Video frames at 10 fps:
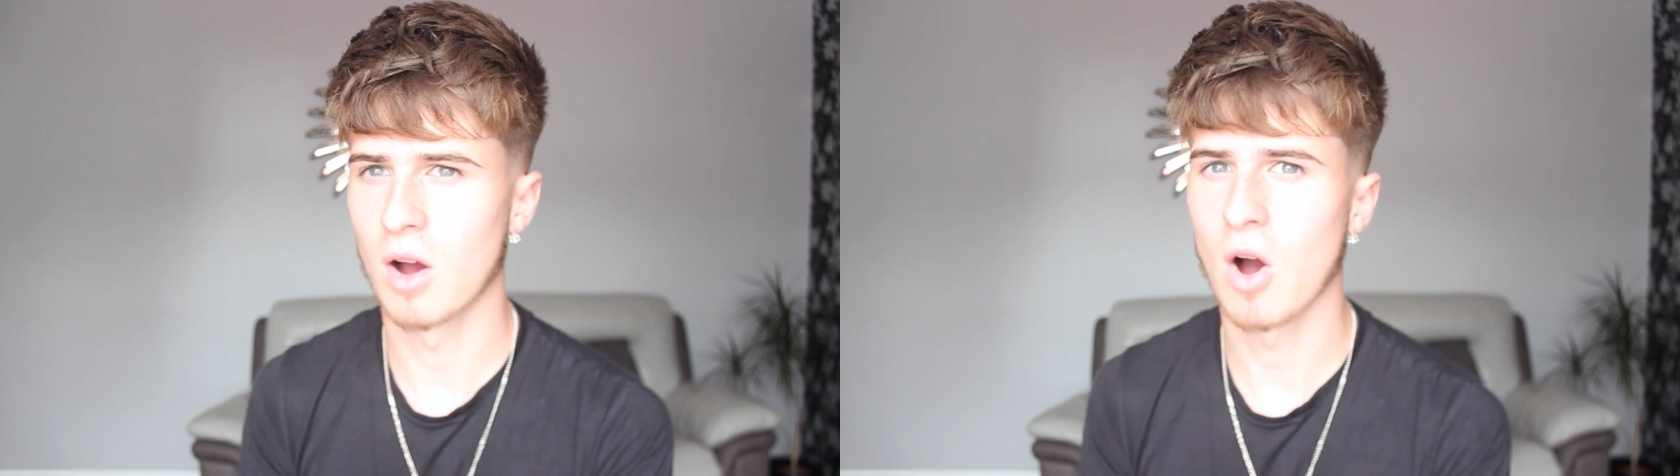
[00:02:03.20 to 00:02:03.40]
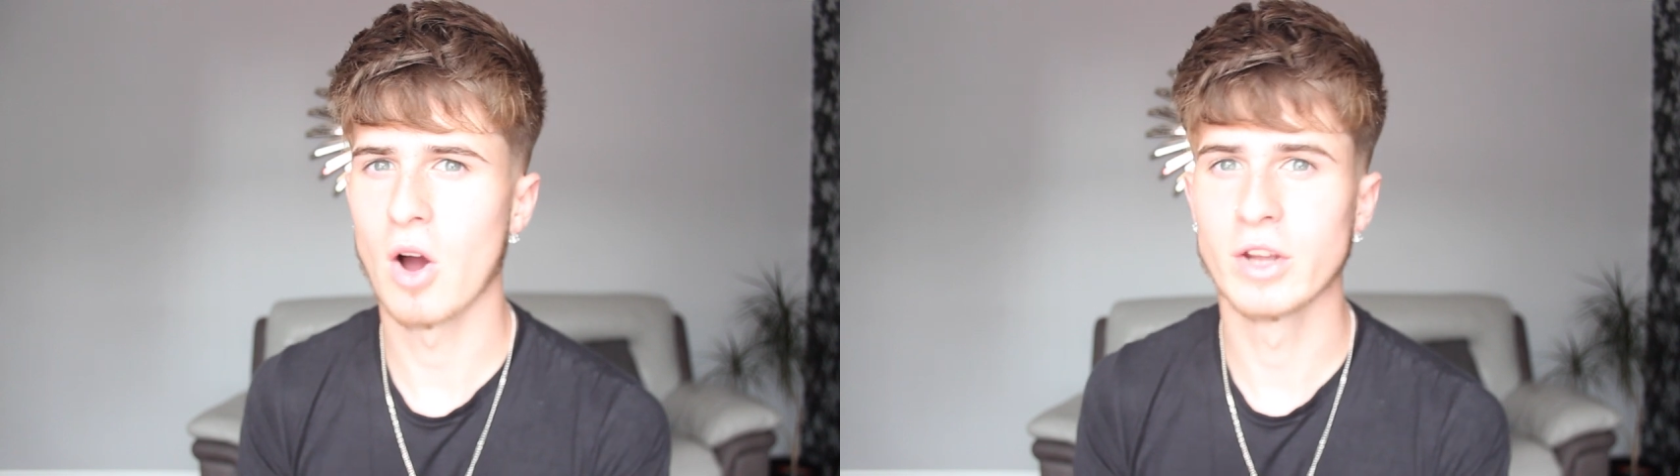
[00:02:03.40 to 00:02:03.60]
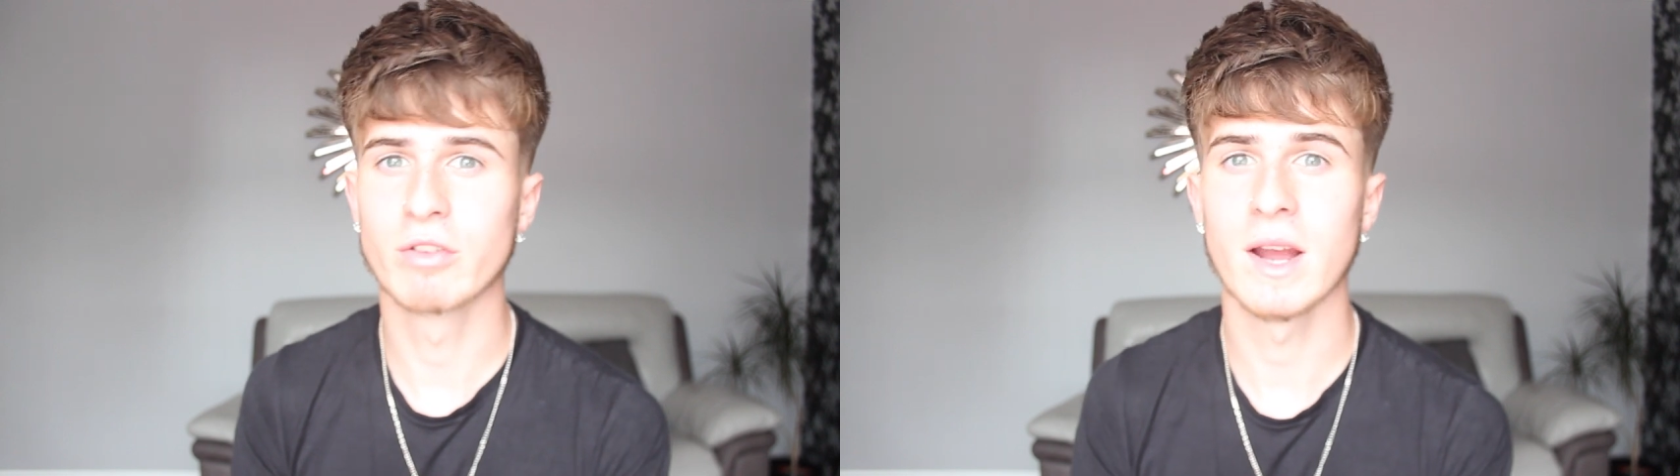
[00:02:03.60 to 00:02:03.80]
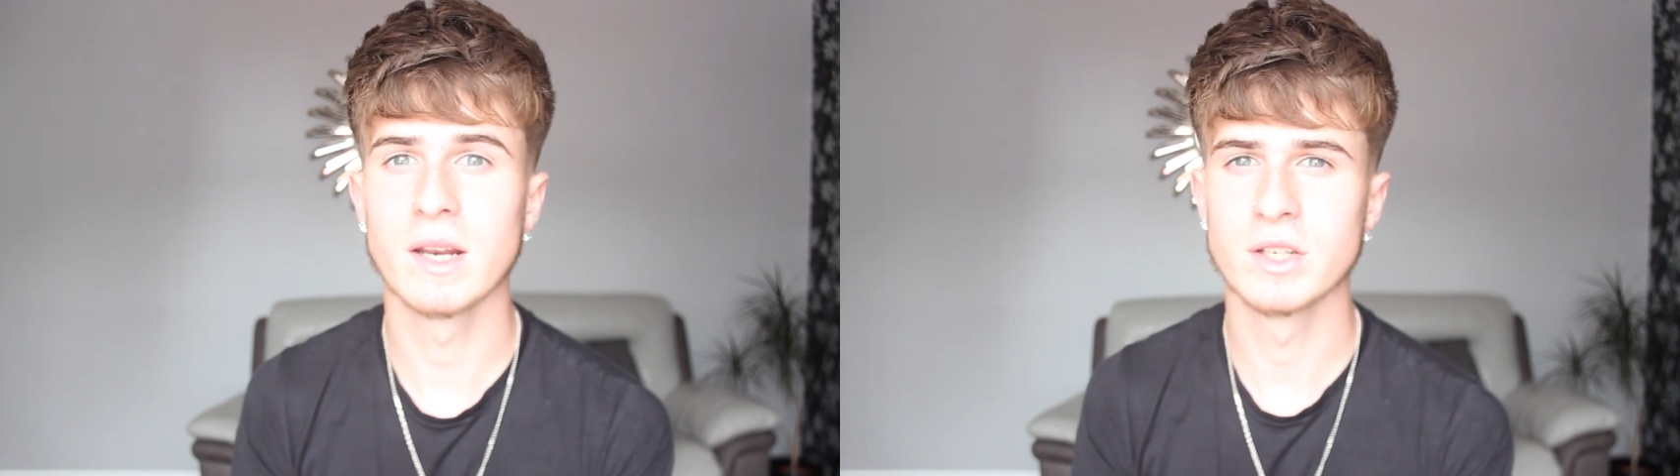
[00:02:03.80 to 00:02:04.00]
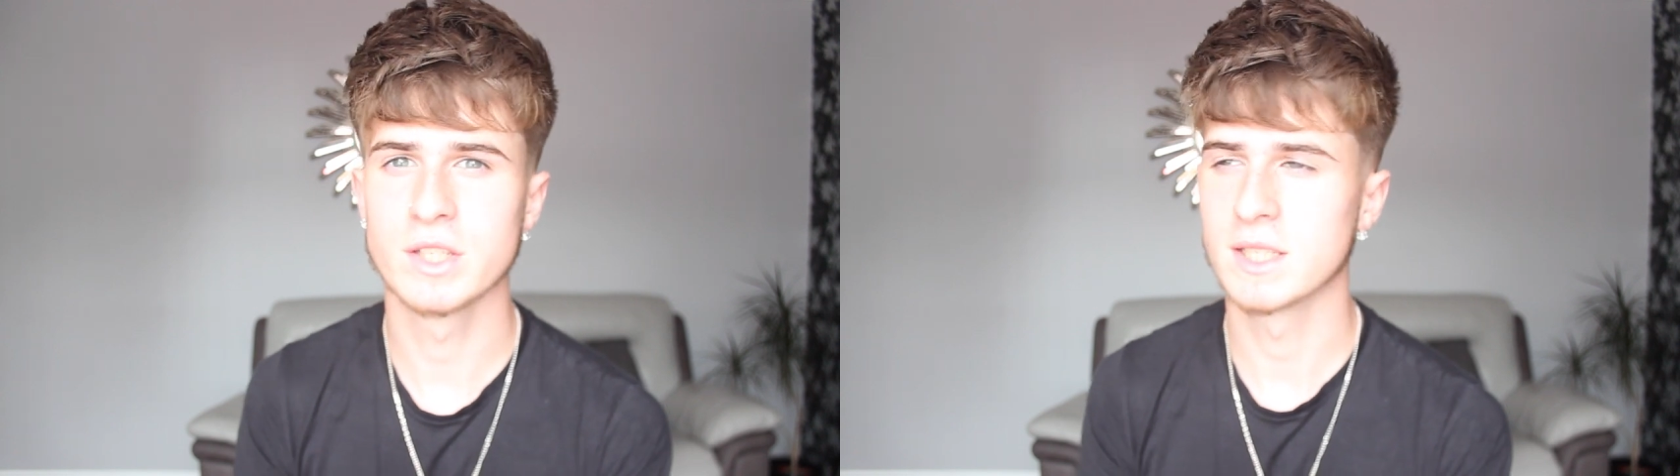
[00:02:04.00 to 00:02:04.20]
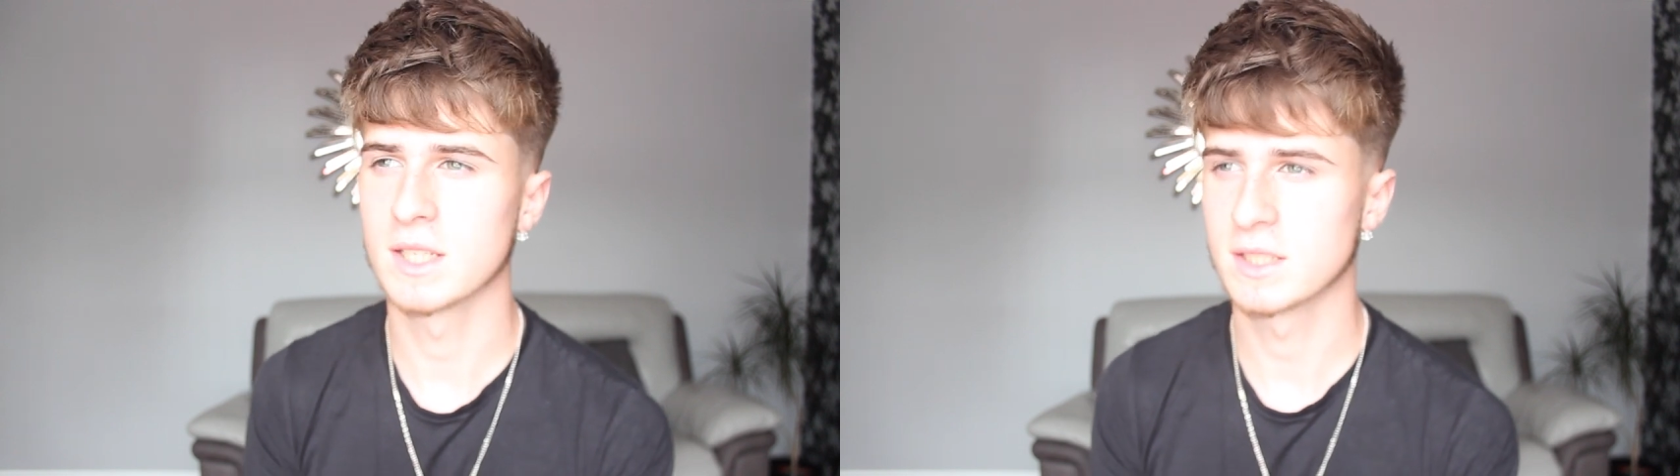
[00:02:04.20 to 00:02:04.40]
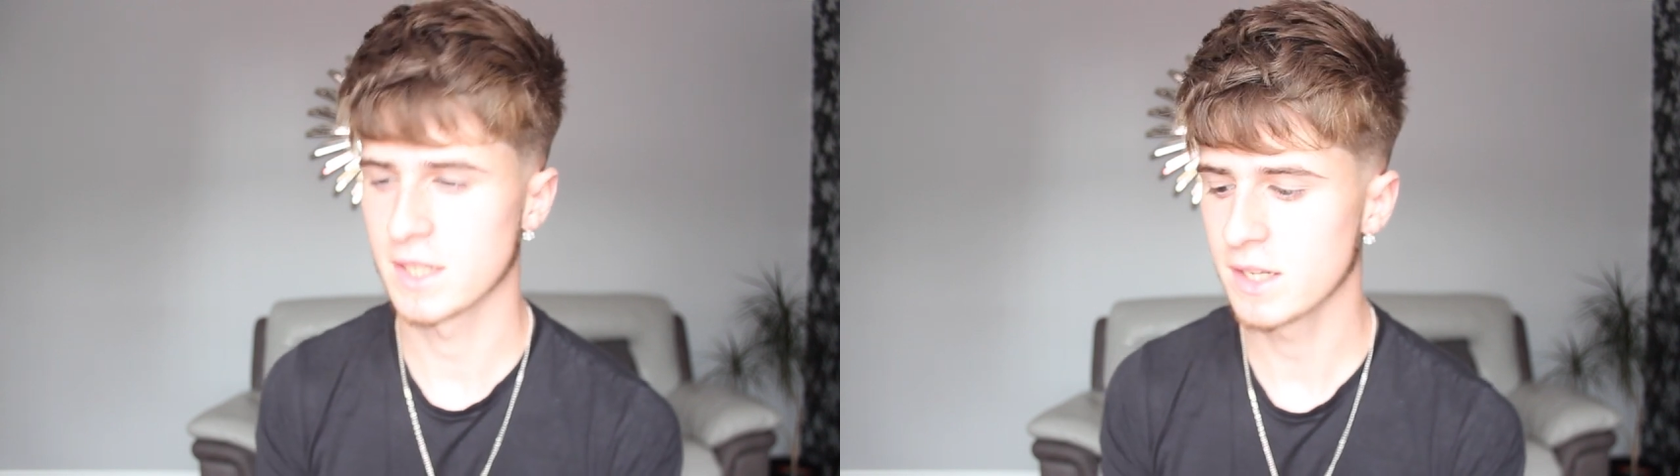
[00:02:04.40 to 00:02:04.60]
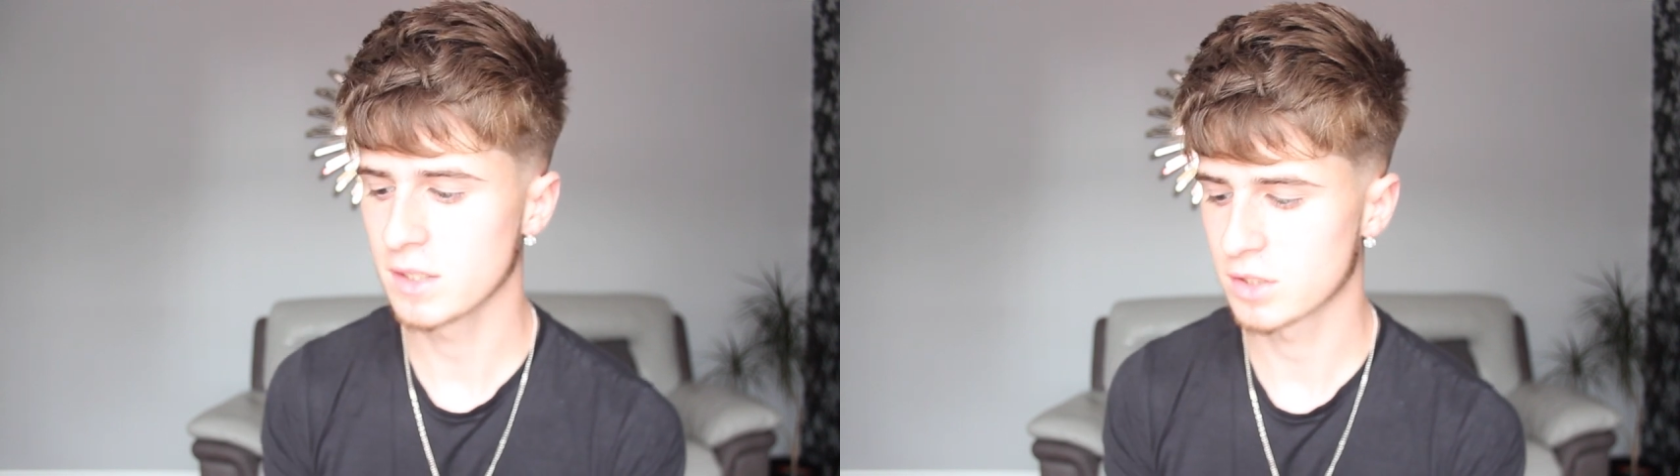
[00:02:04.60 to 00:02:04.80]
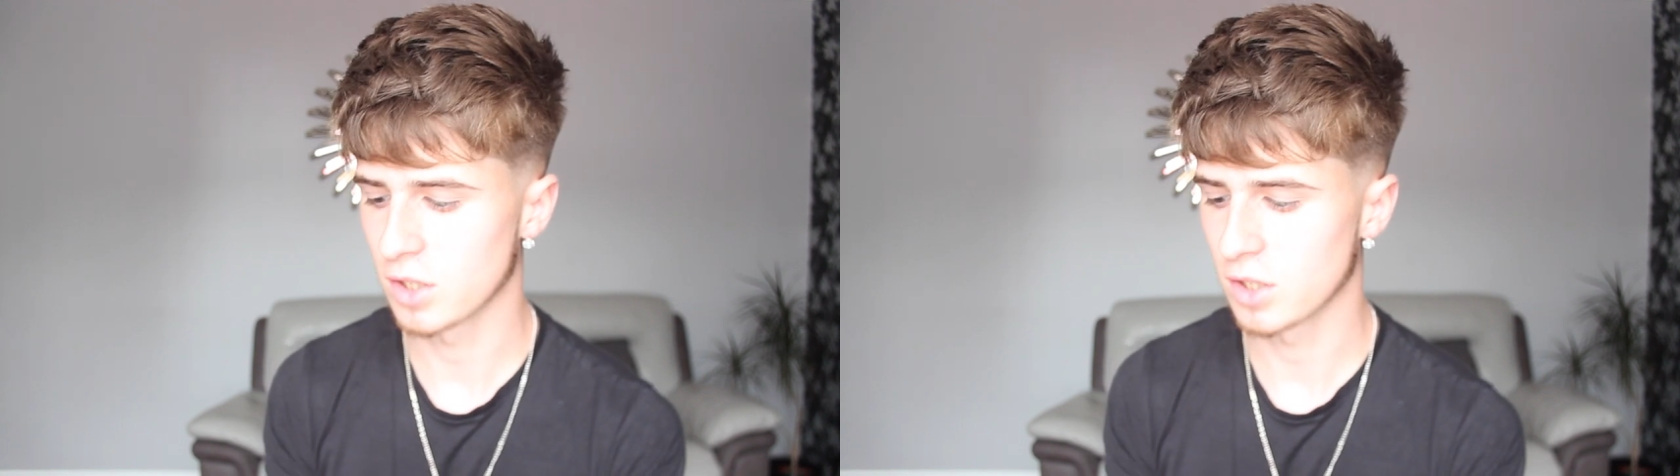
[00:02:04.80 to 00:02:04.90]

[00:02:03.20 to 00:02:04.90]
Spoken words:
a high grade in GCSE.